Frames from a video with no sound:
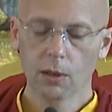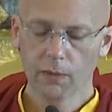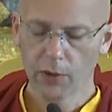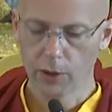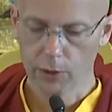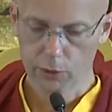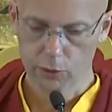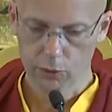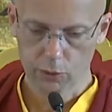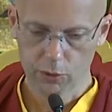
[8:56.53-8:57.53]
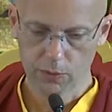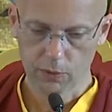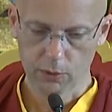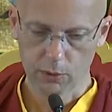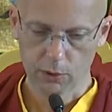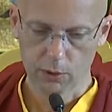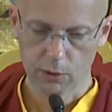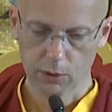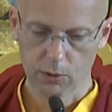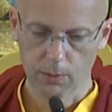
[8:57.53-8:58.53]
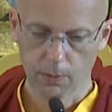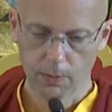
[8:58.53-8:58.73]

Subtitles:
So it's a difficult issue.